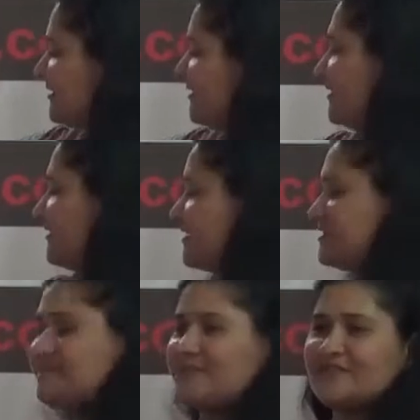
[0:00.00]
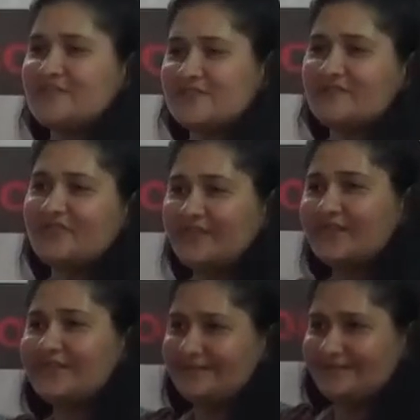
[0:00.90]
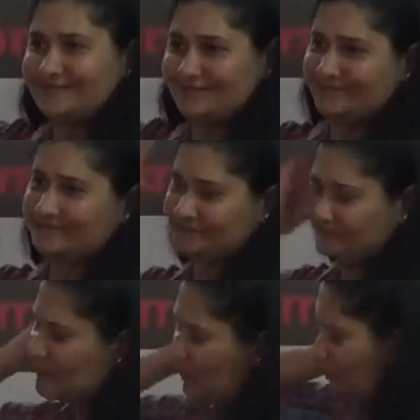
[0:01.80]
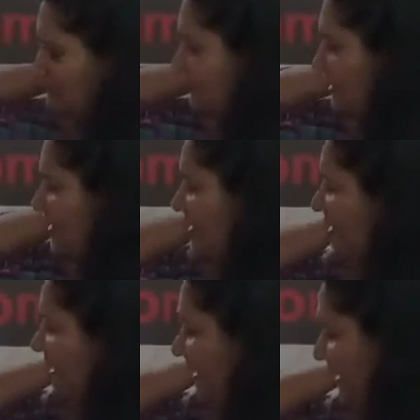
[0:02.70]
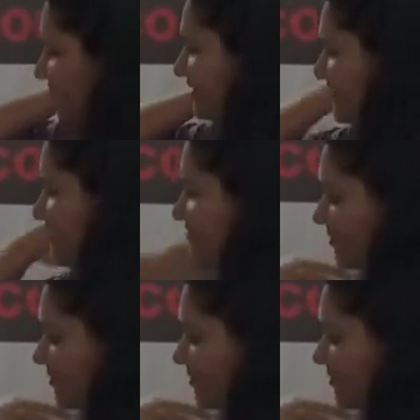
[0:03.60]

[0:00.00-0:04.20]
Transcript: and then there is the process of return home. And at this